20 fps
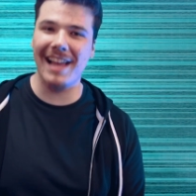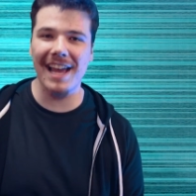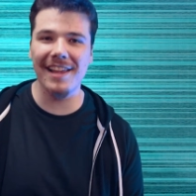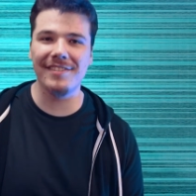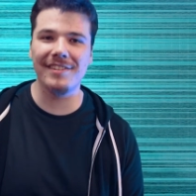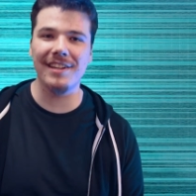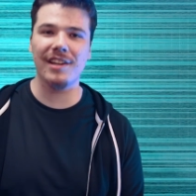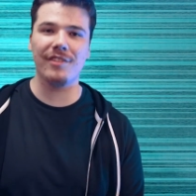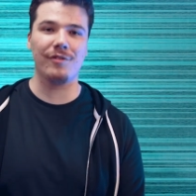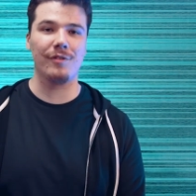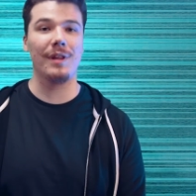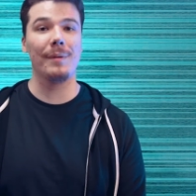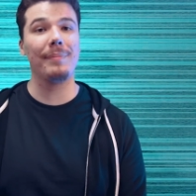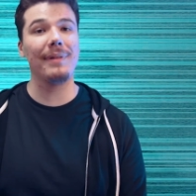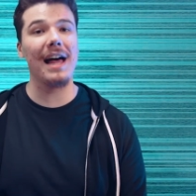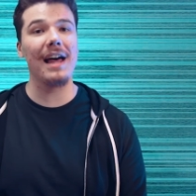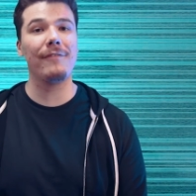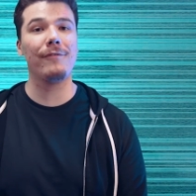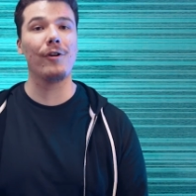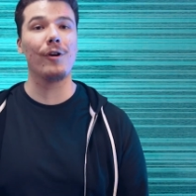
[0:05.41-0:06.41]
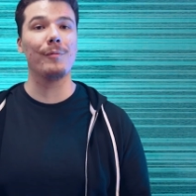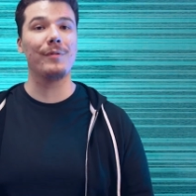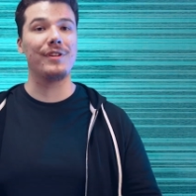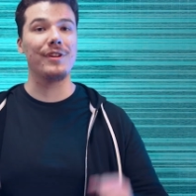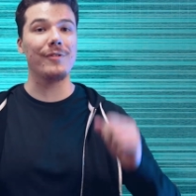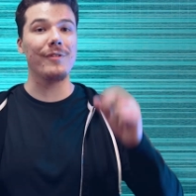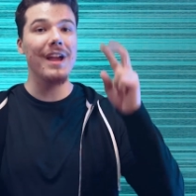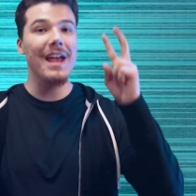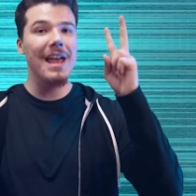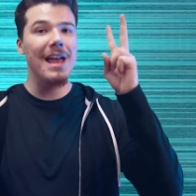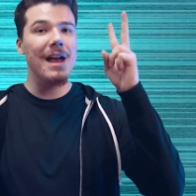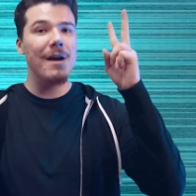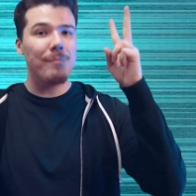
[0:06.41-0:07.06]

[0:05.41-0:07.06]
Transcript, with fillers: classics from the platform to